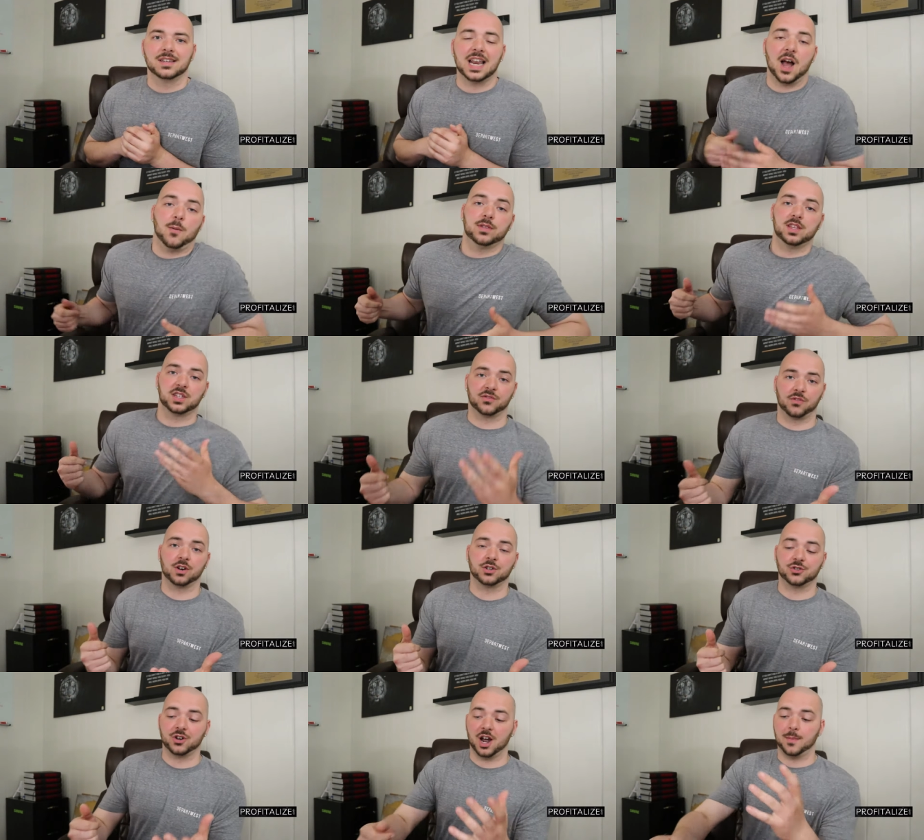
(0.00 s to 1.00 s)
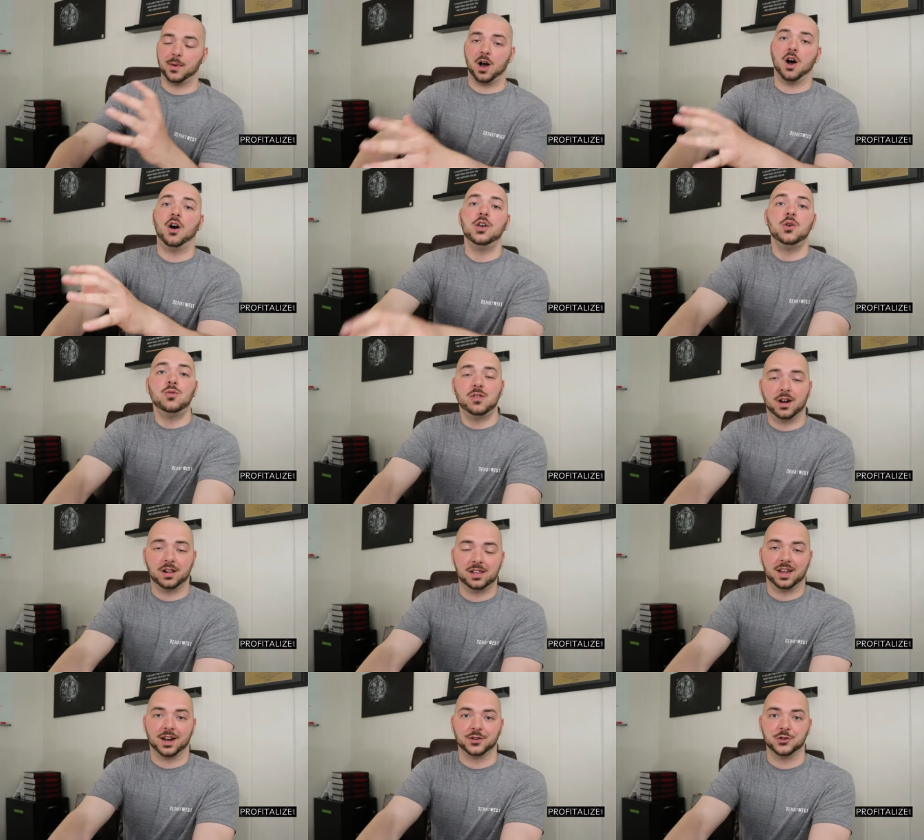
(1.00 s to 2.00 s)
Now with this first job, all you
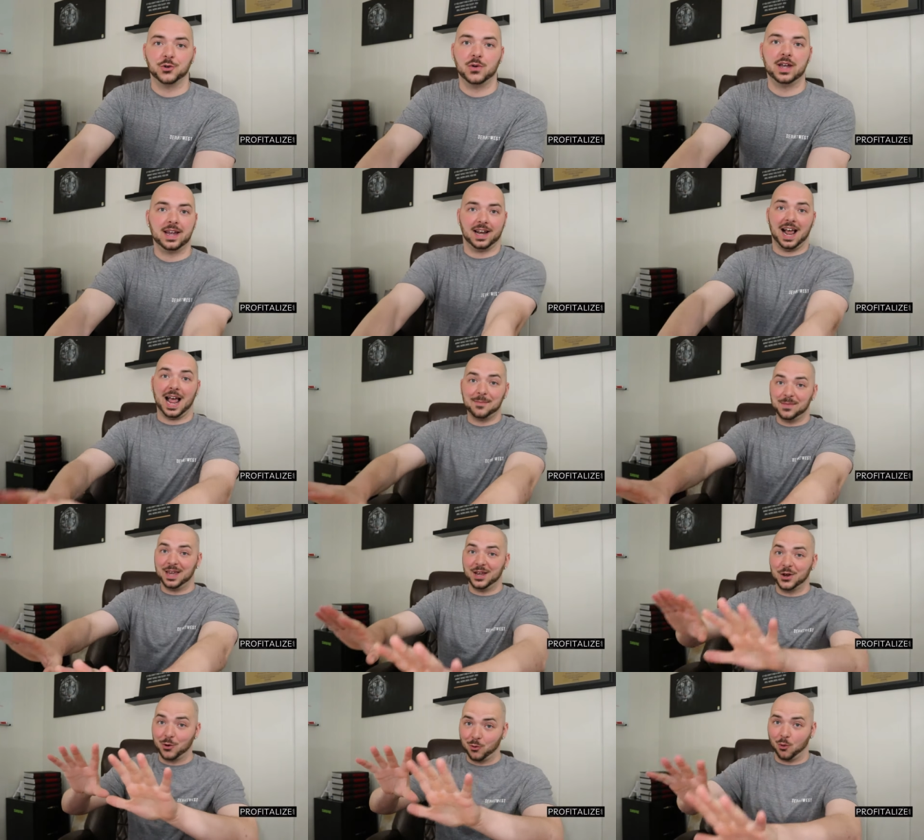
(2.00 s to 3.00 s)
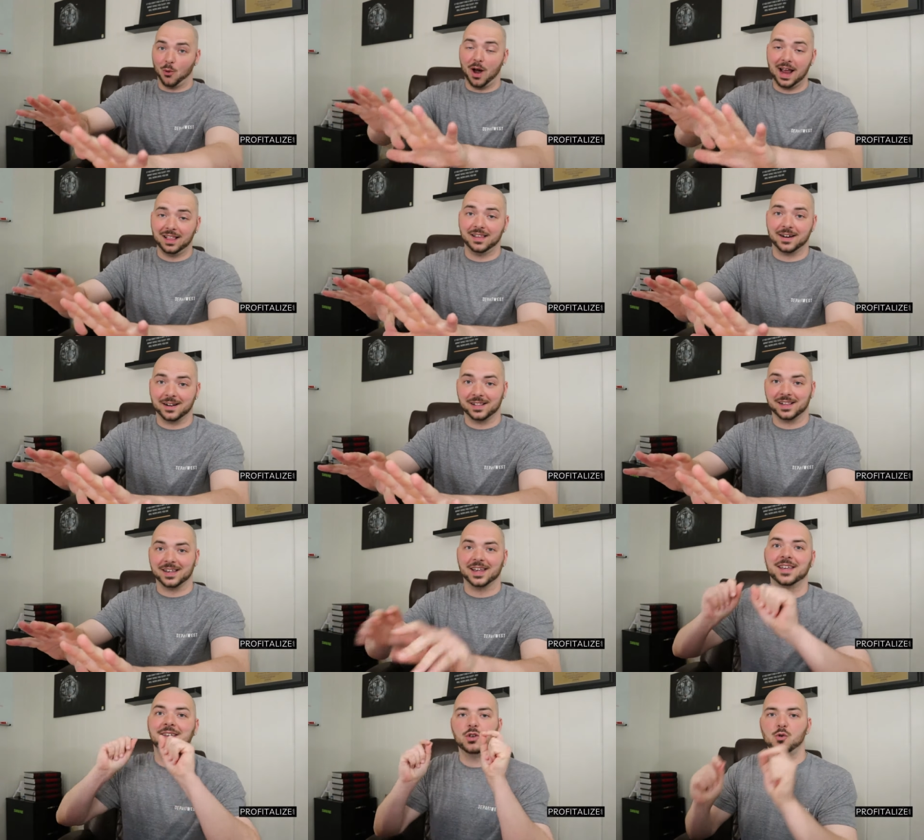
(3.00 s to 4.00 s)
literally are doing, and I mean quite
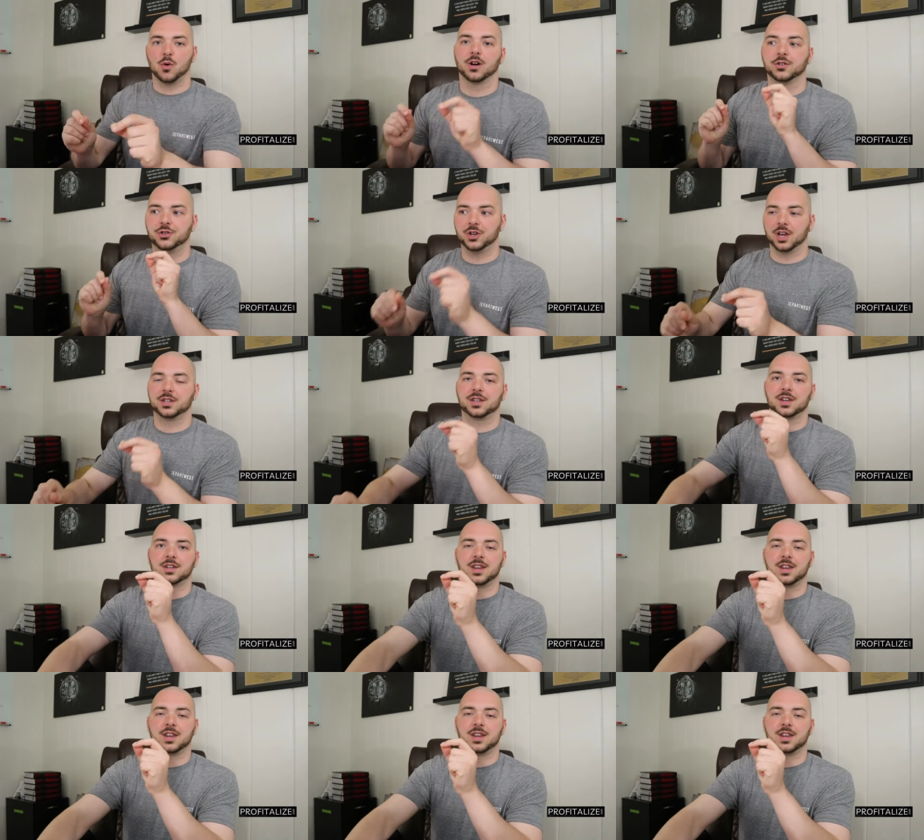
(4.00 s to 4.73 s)
literally, you are just